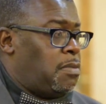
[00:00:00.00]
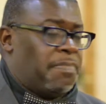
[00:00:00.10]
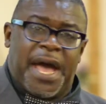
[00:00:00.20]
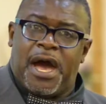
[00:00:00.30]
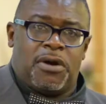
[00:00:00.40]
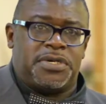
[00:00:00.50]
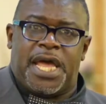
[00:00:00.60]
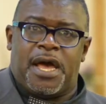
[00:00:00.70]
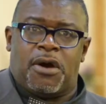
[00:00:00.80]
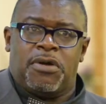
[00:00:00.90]
Bowed
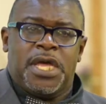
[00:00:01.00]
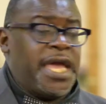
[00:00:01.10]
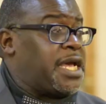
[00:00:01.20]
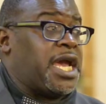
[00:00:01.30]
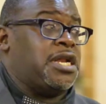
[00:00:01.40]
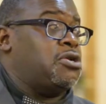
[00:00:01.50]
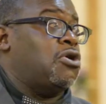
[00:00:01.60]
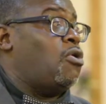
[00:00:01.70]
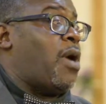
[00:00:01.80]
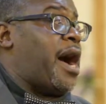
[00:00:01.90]
down. And can in
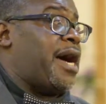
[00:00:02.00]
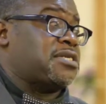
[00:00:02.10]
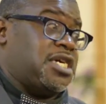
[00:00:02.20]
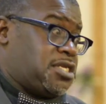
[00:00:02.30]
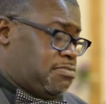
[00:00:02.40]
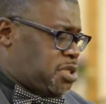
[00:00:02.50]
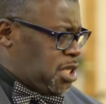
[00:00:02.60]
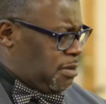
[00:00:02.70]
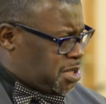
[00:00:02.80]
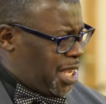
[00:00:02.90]
no wise get
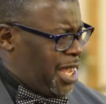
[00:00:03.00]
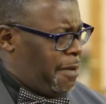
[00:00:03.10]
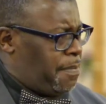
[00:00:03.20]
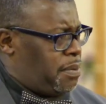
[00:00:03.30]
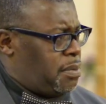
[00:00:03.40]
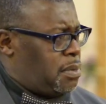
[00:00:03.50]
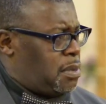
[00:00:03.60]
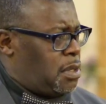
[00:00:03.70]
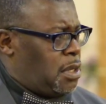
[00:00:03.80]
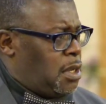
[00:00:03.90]
themselves up.
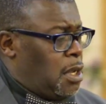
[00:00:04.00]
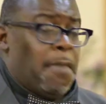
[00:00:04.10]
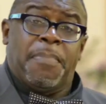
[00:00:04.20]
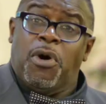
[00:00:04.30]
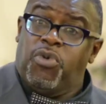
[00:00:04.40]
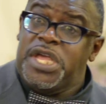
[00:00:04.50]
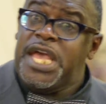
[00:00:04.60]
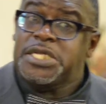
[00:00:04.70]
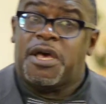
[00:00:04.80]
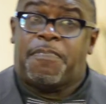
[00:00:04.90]
But we
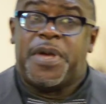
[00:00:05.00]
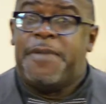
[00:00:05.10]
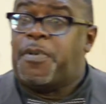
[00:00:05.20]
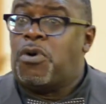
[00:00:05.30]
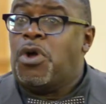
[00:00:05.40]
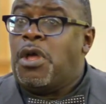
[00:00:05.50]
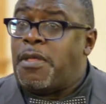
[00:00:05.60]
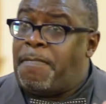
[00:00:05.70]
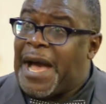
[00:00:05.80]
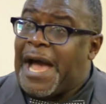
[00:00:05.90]
as a people,
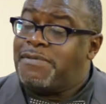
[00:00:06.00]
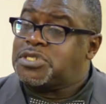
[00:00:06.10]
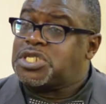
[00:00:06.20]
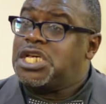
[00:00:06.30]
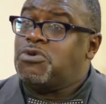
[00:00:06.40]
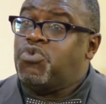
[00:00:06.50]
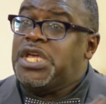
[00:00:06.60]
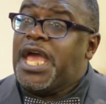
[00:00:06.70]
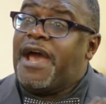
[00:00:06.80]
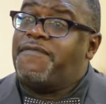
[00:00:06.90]
the Bible said, we
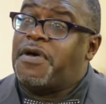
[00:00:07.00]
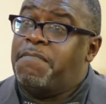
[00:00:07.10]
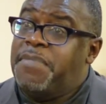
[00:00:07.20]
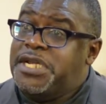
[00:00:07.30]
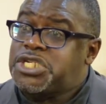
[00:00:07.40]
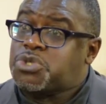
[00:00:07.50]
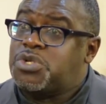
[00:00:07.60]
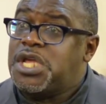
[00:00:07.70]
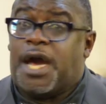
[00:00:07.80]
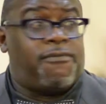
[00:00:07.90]
have the
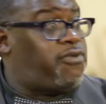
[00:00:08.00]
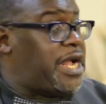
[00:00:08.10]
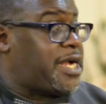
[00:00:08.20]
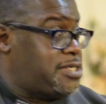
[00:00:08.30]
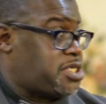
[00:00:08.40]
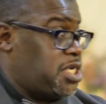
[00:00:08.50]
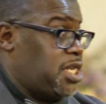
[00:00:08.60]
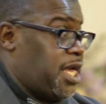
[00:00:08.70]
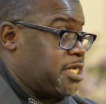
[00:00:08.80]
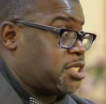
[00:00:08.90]
ministry of
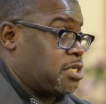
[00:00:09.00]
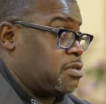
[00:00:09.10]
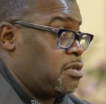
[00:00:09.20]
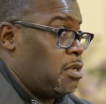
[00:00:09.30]
reconciliation.